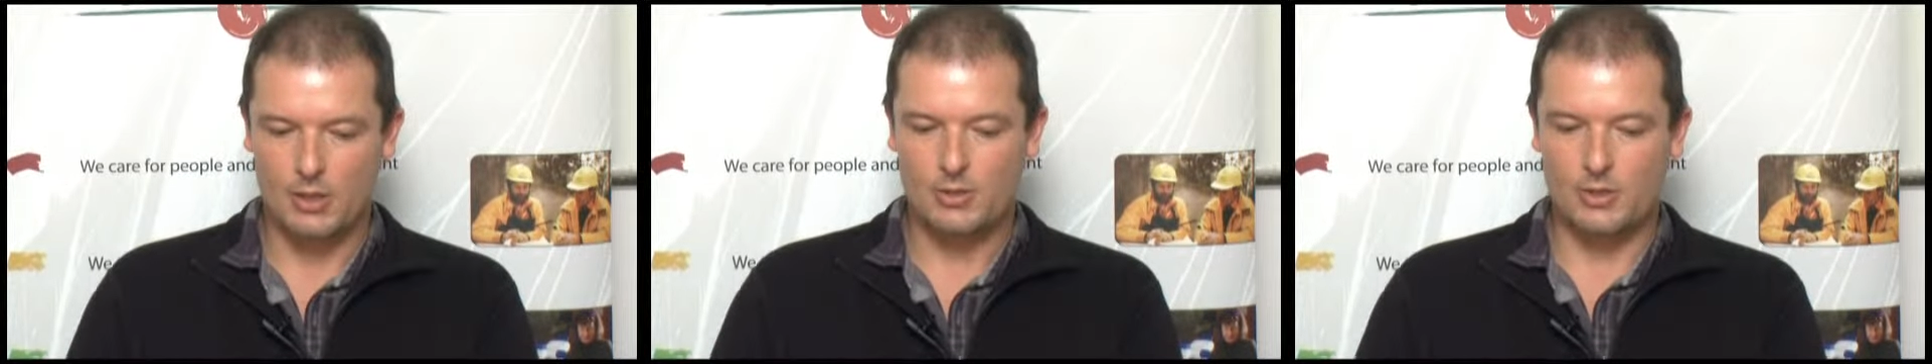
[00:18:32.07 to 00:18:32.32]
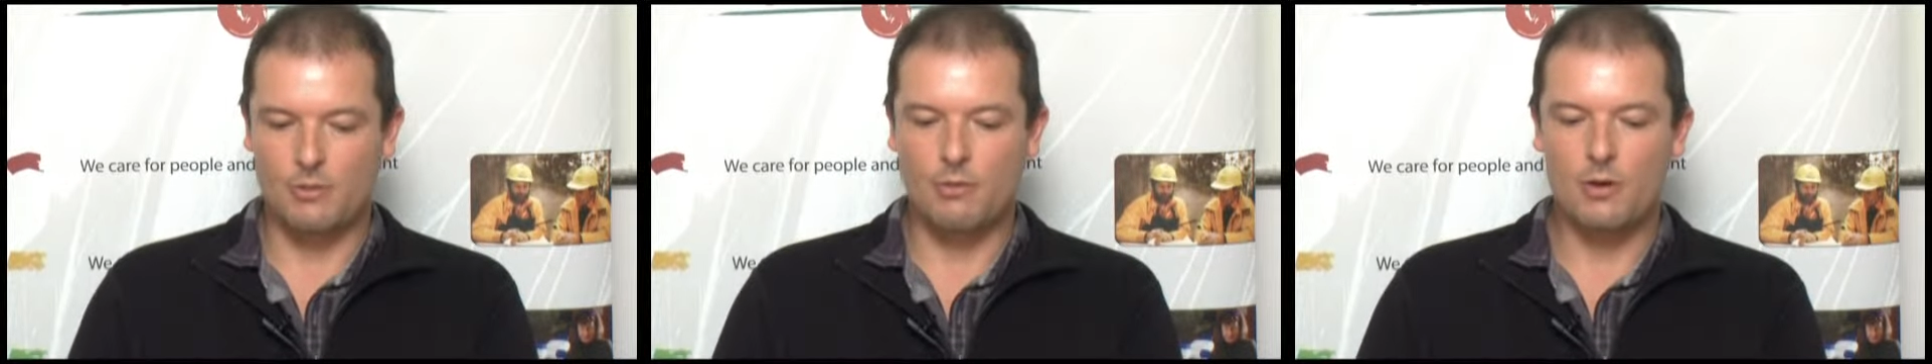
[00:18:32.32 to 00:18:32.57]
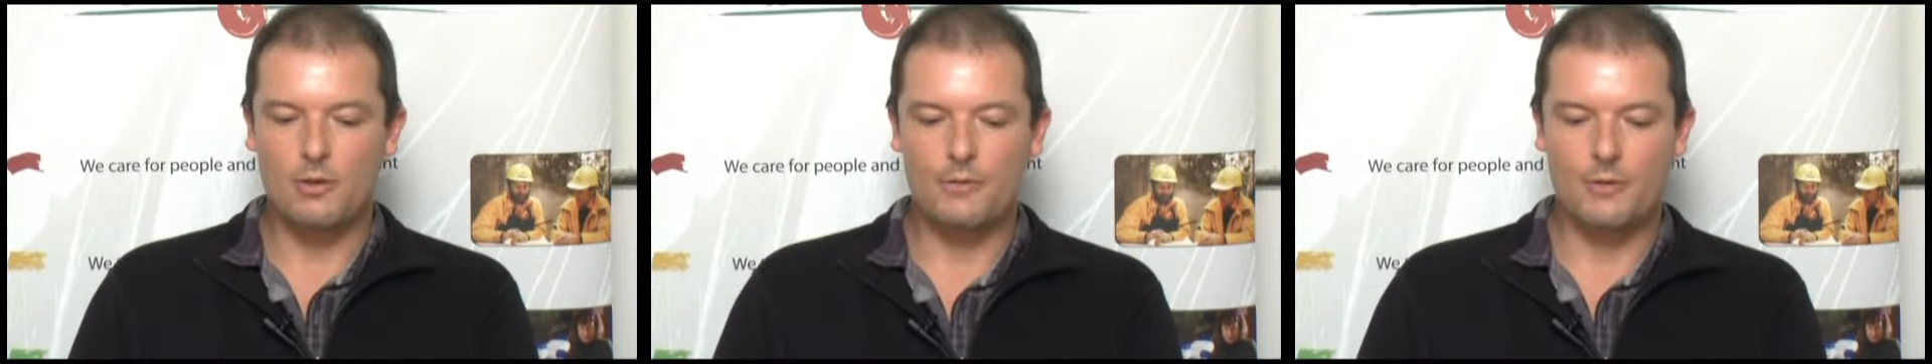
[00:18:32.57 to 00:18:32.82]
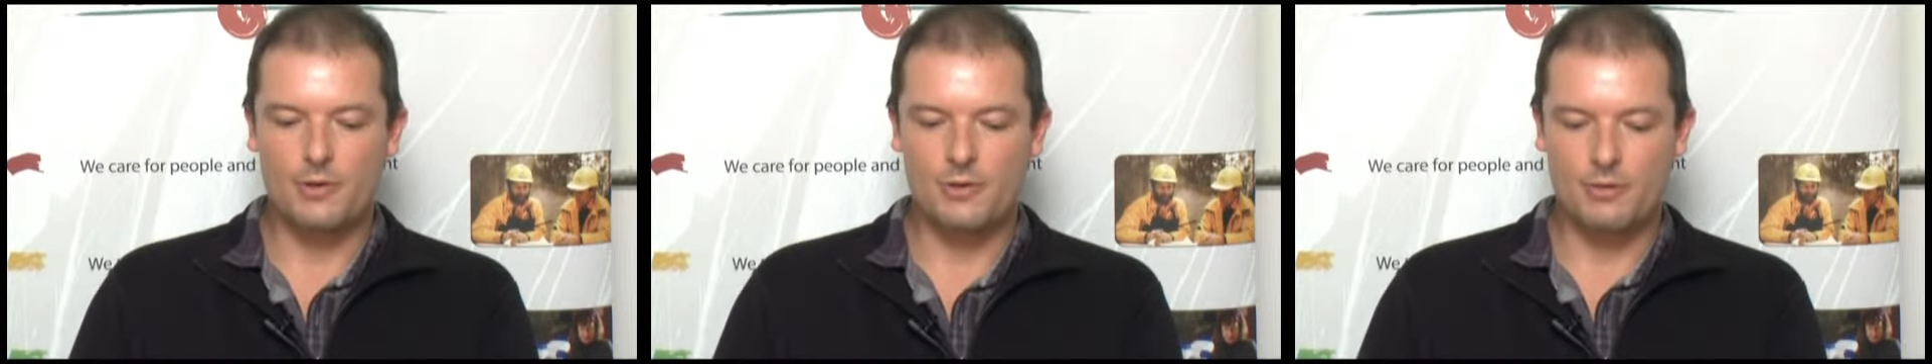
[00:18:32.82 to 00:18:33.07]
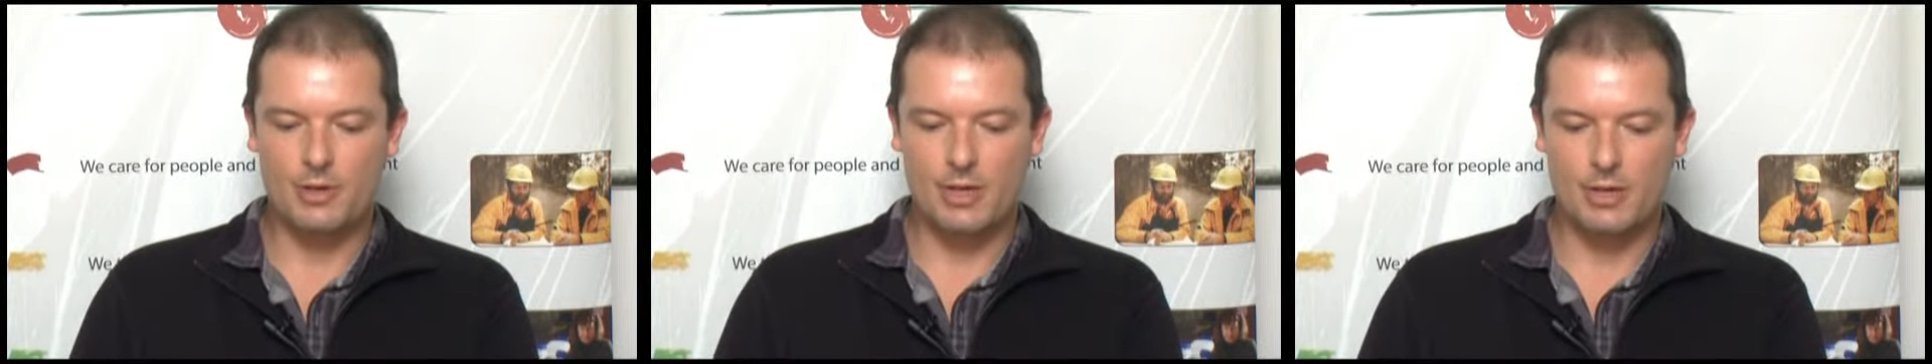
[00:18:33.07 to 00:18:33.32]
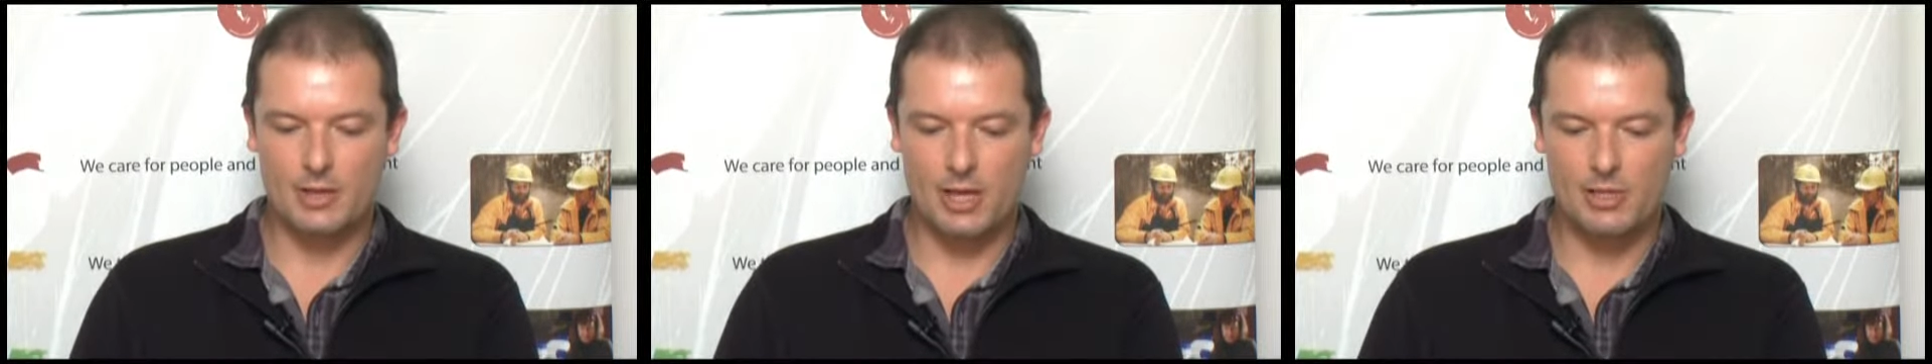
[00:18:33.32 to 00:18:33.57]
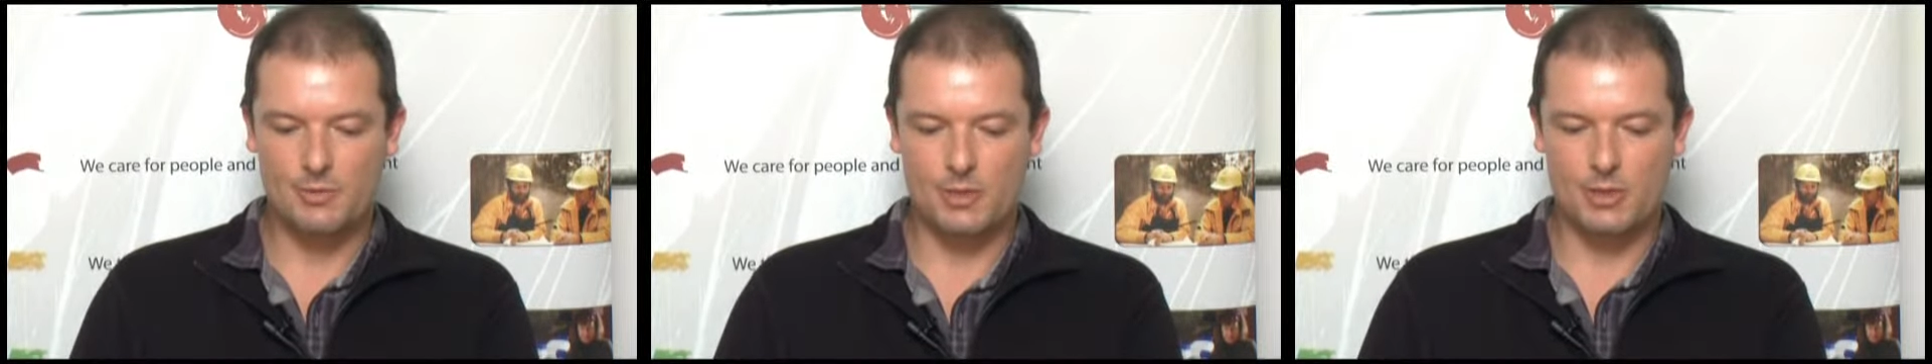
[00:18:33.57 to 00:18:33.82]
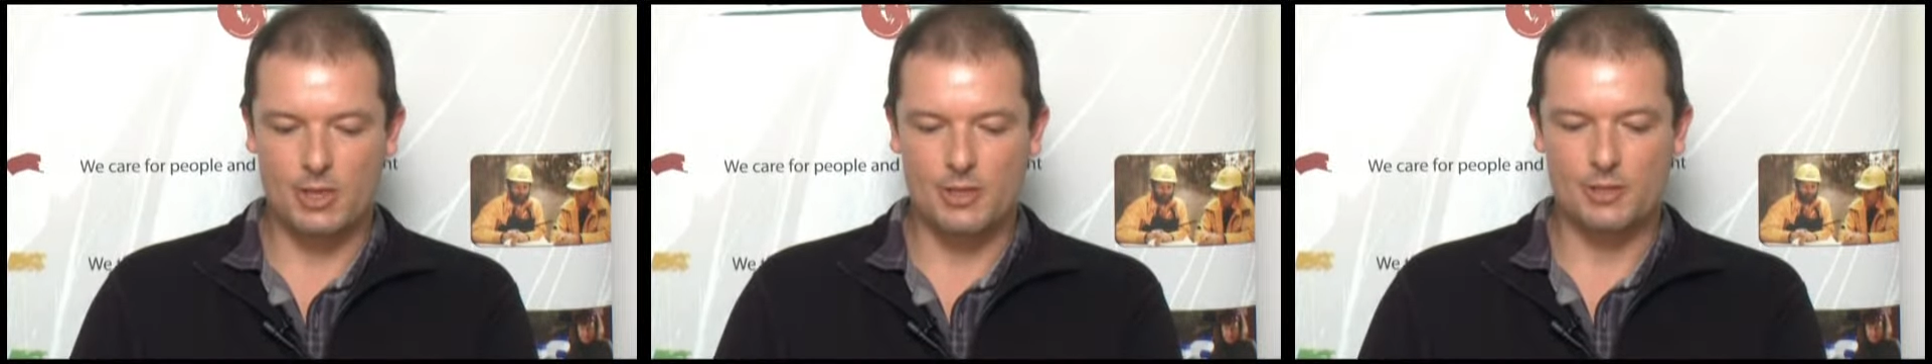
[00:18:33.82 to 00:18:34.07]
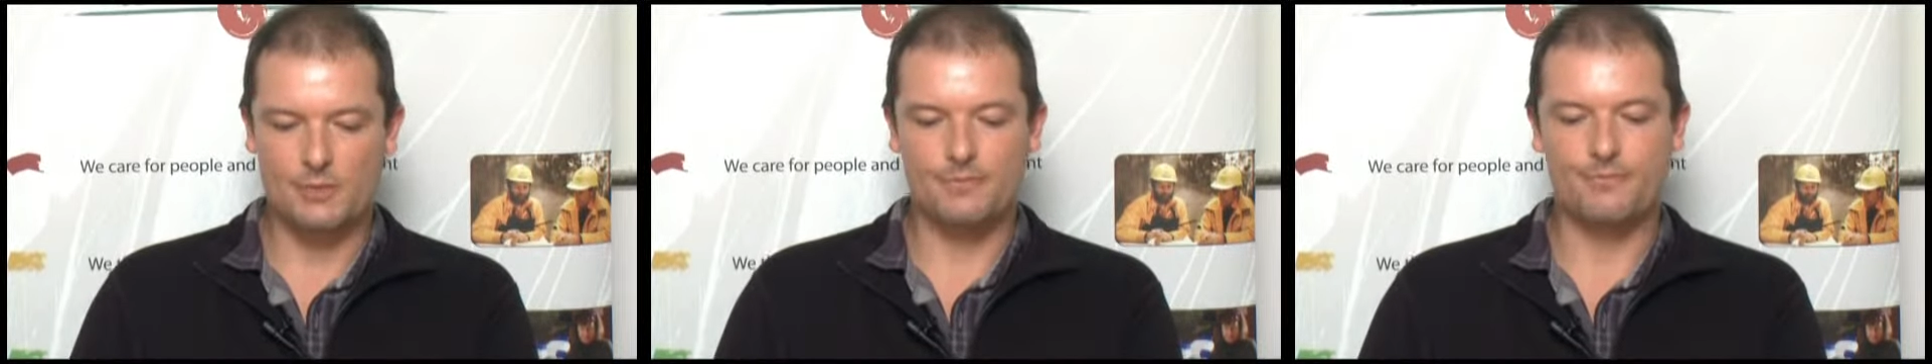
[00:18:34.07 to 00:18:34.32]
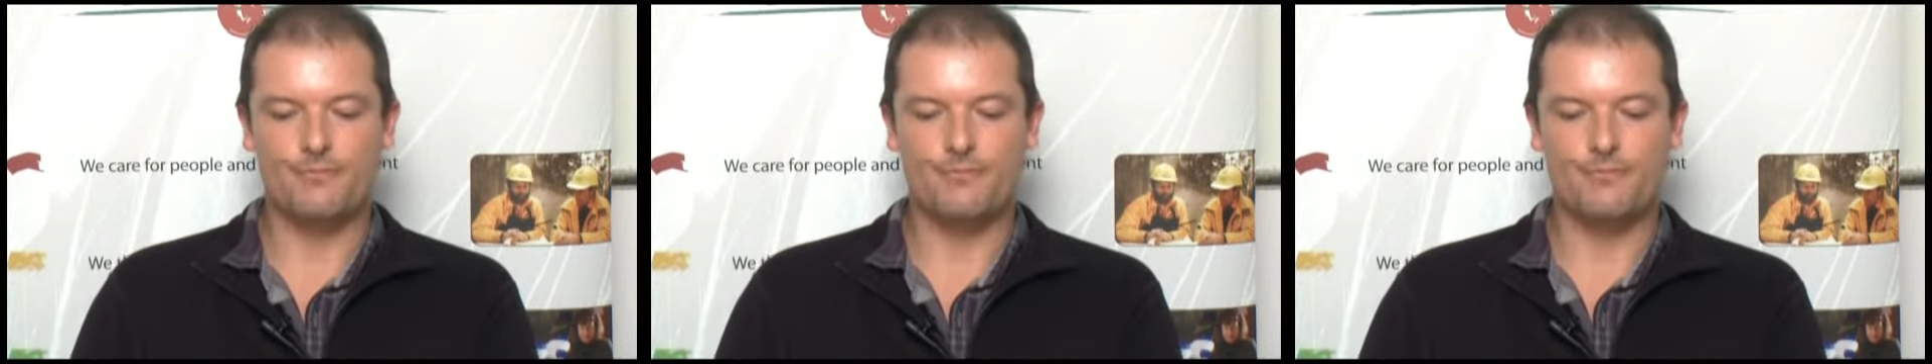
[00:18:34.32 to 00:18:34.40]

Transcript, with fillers: So the role of forests in greenhouse gas mitigation